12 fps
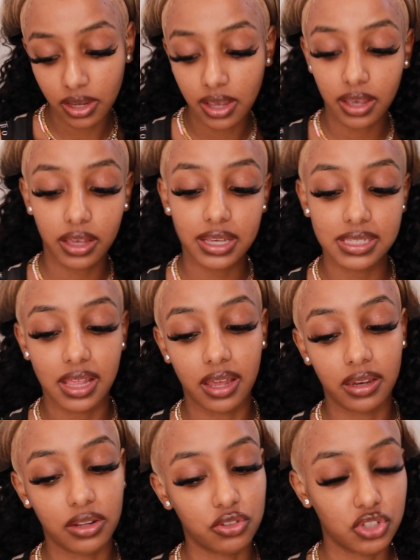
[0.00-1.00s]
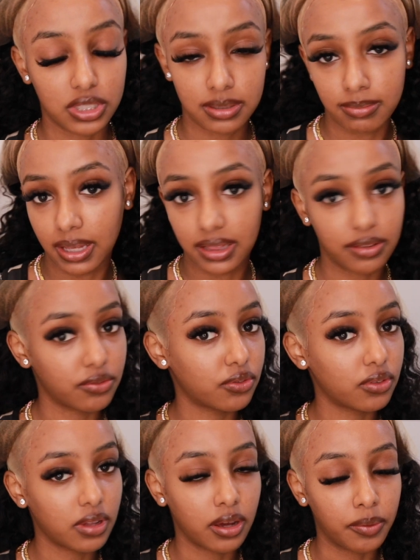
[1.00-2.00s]
because then it'll just make the
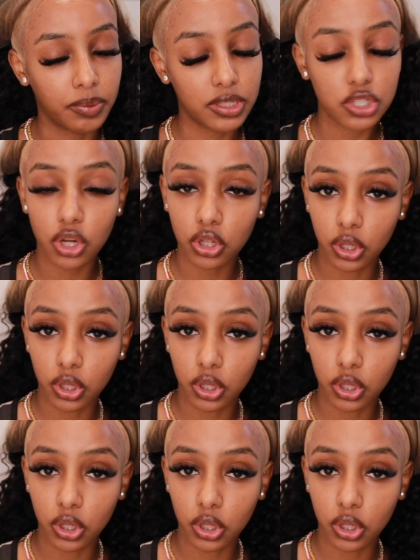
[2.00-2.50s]
install